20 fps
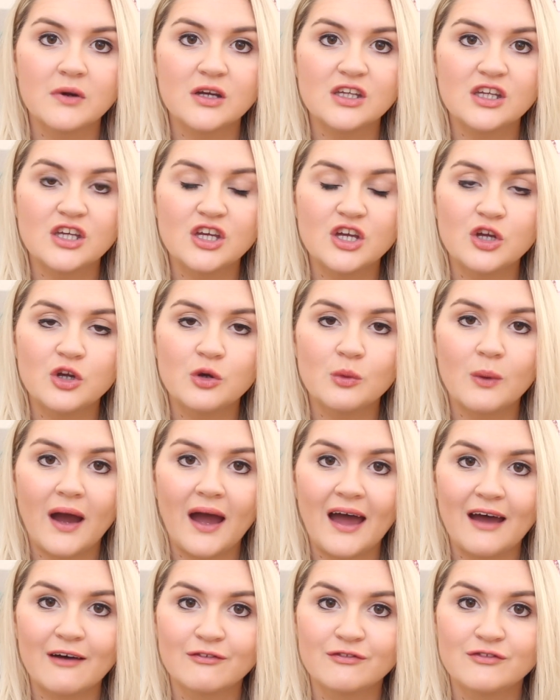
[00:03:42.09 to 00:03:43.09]
you
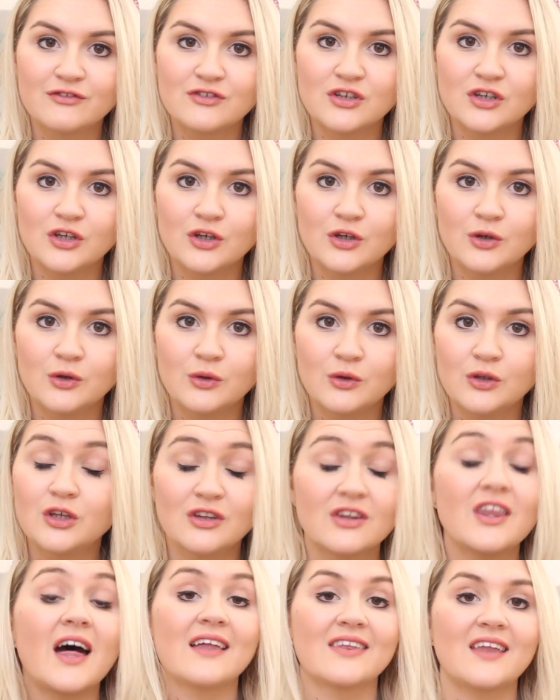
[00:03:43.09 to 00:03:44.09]
have
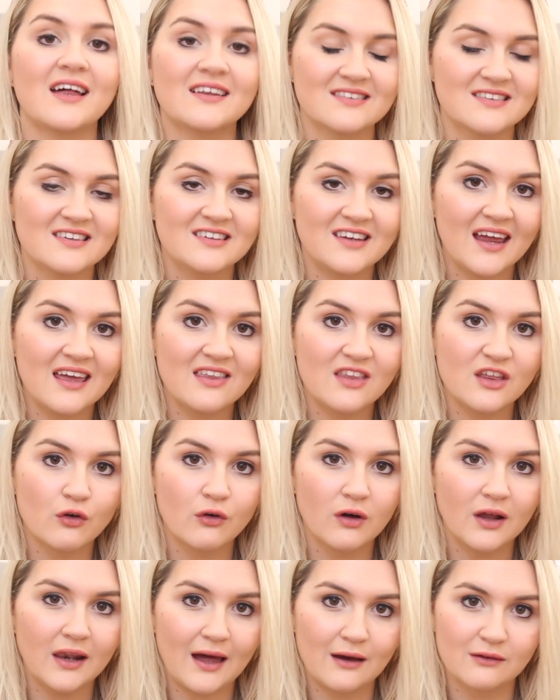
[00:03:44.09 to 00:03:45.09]
to, that's the day that
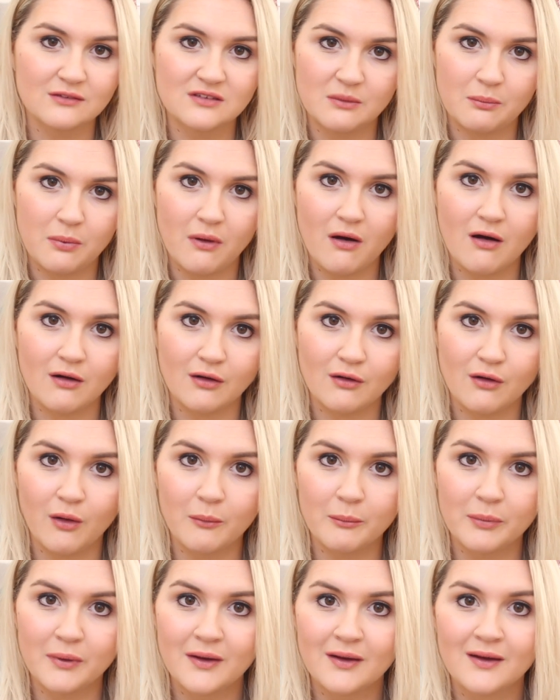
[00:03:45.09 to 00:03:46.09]
you're allowed to park
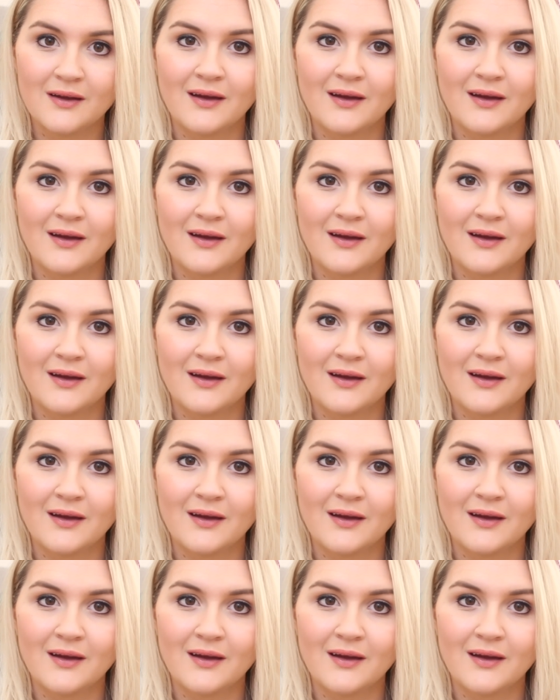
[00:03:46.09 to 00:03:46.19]
hop.